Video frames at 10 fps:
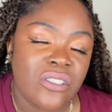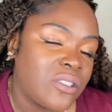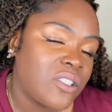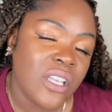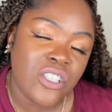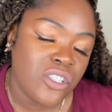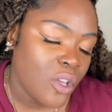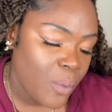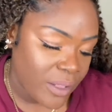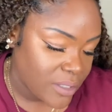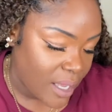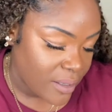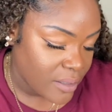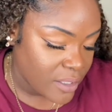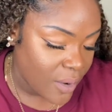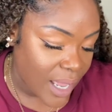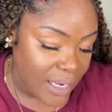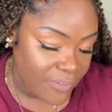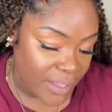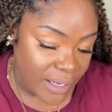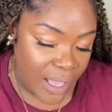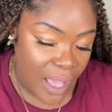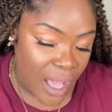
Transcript: so well done. So I love it.